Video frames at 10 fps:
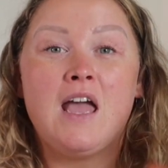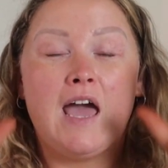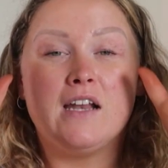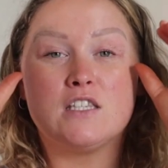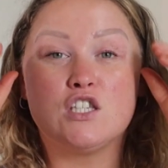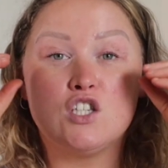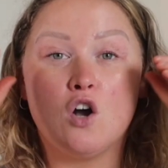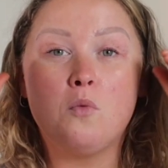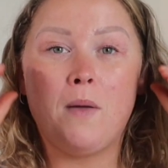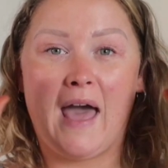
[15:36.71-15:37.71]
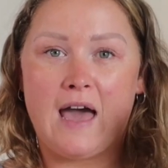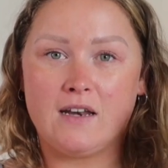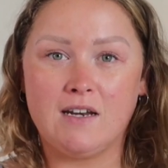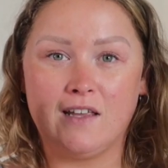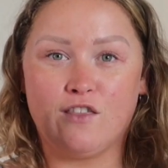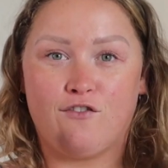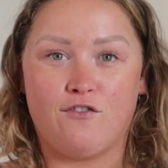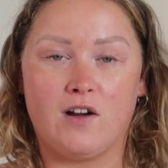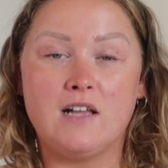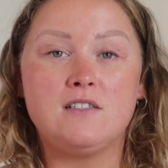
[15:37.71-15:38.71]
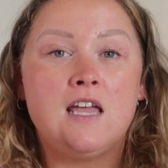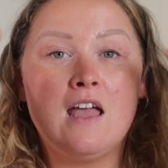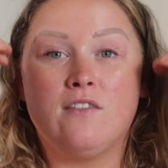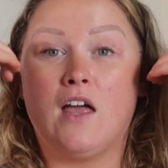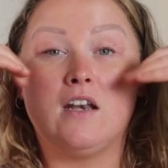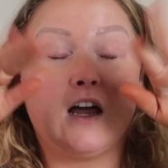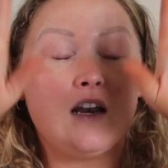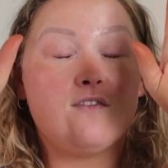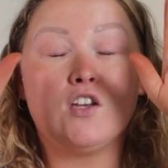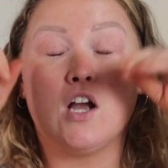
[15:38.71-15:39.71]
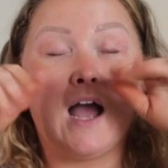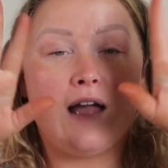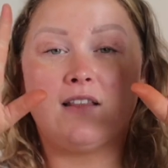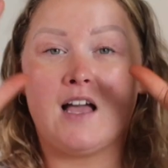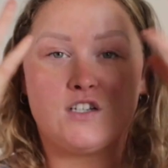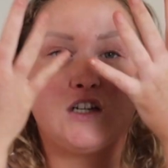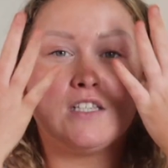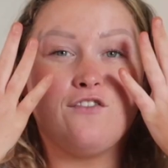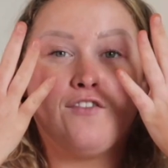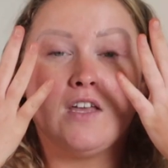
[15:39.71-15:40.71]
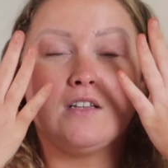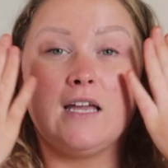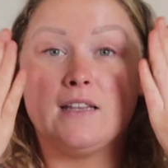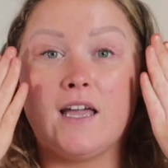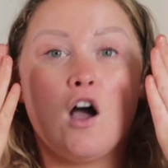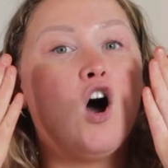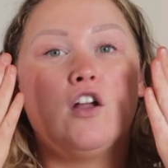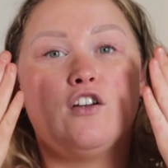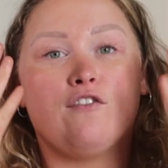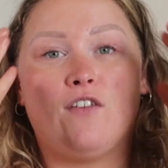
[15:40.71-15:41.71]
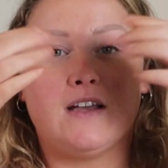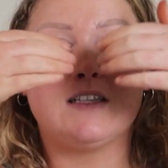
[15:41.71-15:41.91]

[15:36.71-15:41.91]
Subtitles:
And it's so padded in the front that not even your eyelashes feel it like on your face.